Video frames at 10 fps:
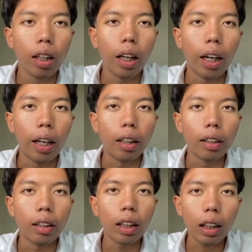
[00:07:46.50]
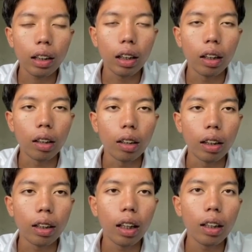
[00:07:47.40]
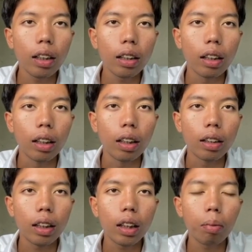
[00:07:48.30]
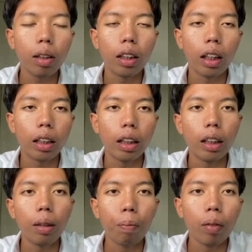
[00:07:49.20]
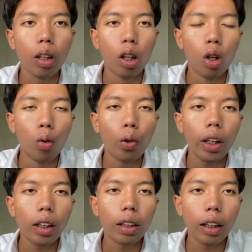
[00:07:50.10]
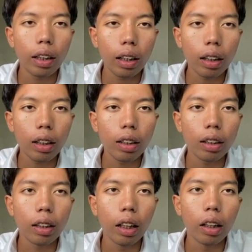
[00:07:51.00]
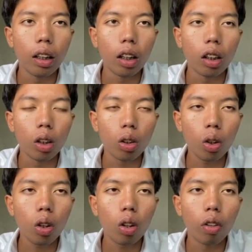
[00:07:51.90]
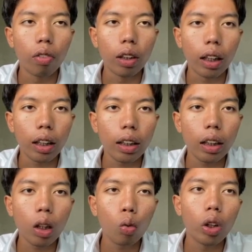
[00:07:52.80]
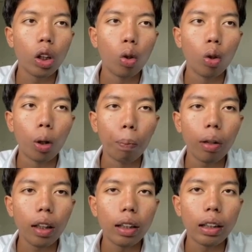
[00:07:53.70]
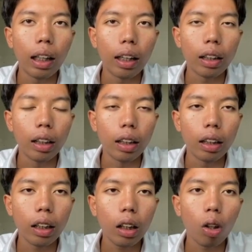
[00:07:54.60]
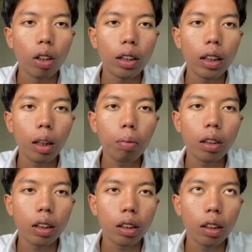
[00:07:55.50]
And lastly, regarding the system integrity, when the attackers gain a control over critical window components like the kernel or systems